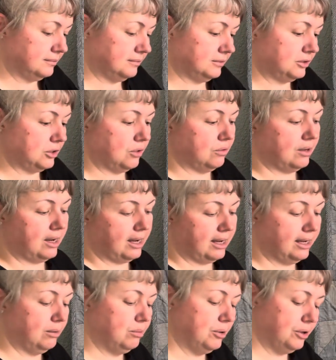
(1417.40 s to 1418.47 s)
So
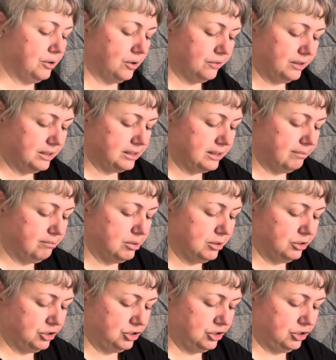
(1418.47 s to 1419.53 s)
I work on this in
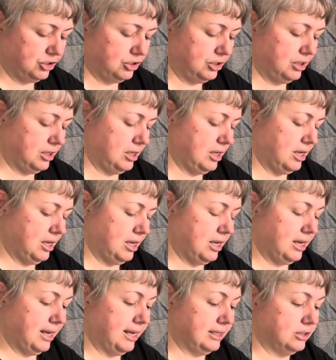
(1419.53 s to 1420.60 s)
bursts
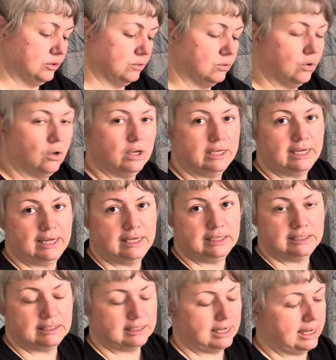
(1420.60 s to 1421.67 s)
and on
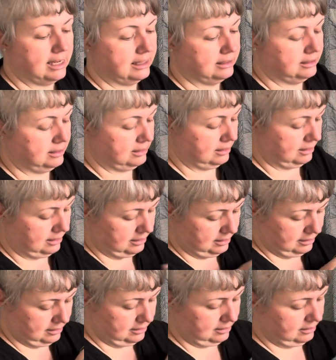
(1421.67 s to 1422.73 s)
holidays and
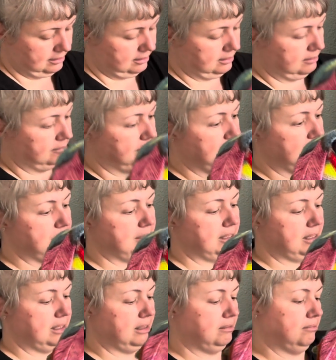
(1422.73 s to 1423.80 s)

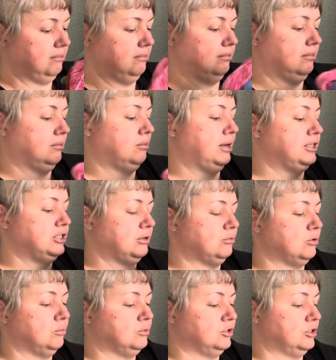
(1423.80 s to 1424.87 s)
maybe waiting
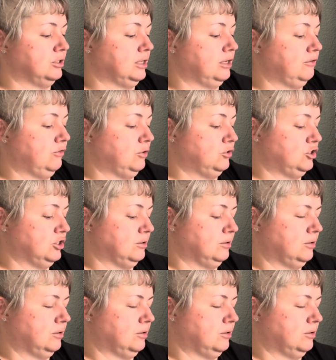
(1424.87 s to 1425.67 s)
rooms in the future.